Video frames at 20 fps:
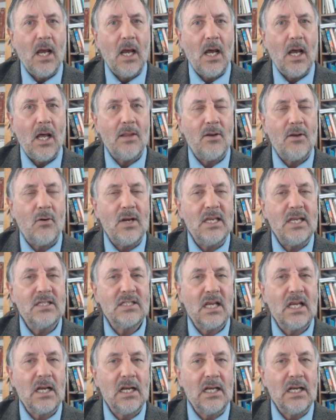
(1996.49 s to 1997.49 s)
there
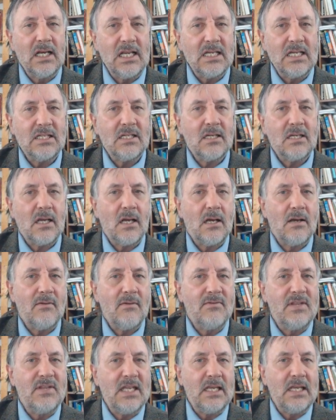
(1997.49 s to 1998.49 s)
is a list
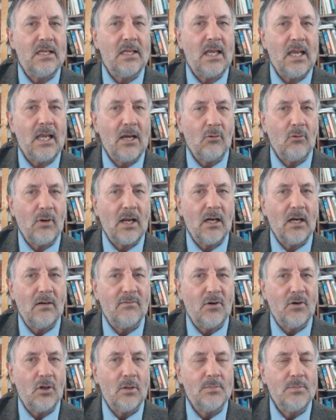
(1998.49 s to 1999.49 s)
of the
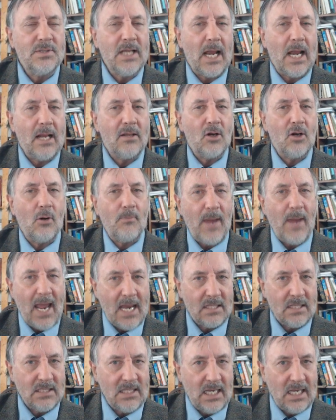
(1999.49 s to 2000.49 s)
irregular verbs and their
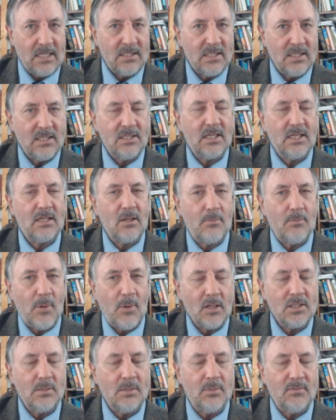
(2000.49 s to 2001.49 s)
past tenses and their
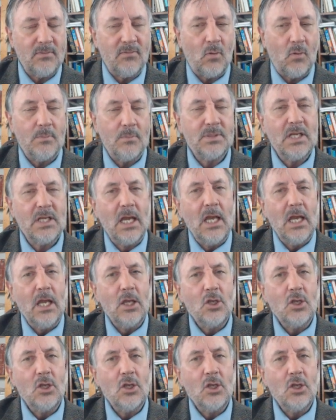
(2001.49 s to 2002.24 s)
participle forms.